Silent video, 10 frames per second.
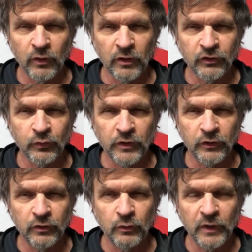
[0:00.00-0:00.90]
else we
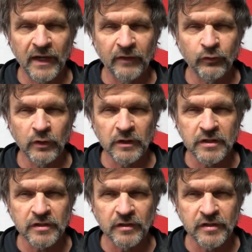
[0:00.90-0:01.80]
do, we have to at
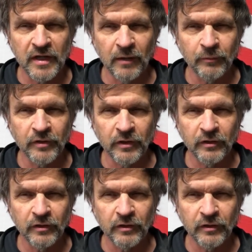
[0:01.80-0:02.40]
least attempt